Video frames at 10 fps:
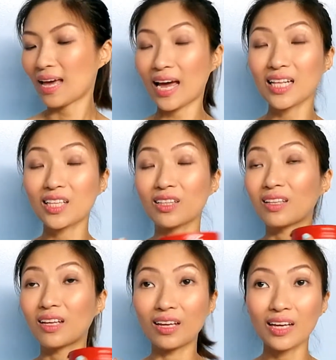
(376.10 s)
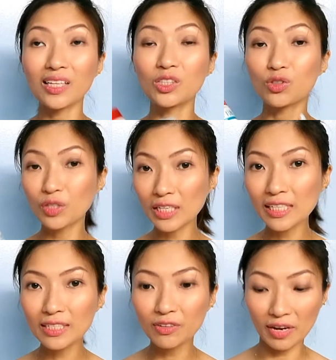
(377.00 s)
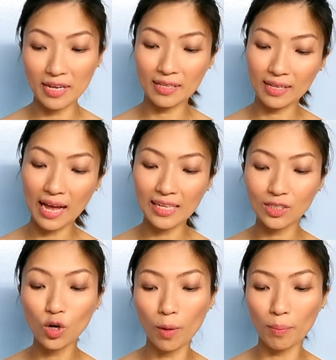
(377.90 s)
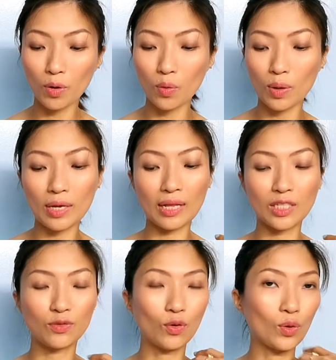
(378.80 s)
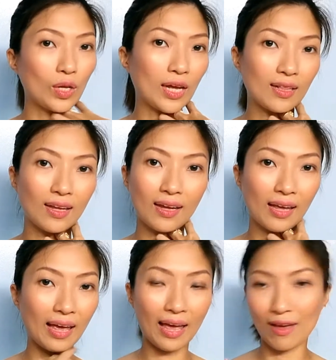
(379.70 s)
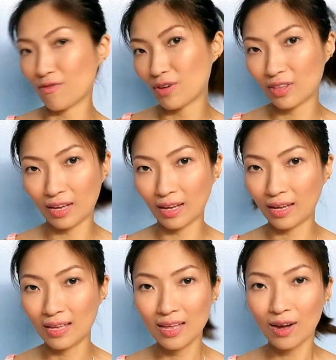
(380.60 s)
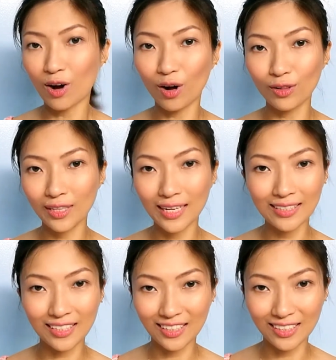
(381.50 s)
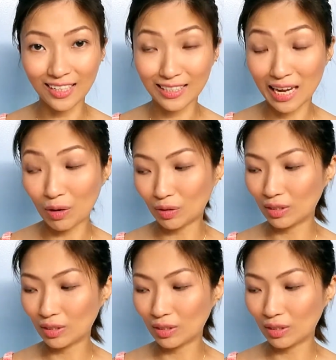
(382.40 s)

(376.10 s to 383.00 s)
and it's really great as a combo in exfoliating everything, all the dead skin cells out.